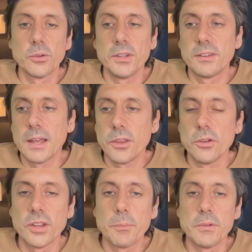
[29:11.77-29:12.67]
So we set
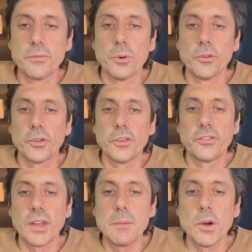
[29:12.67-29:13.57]
those up before. So the
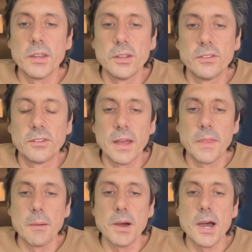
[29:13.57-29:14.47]
same way you'd set
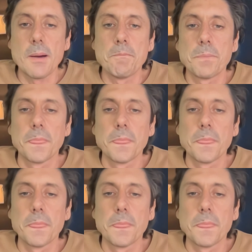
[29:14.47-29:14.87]
them up,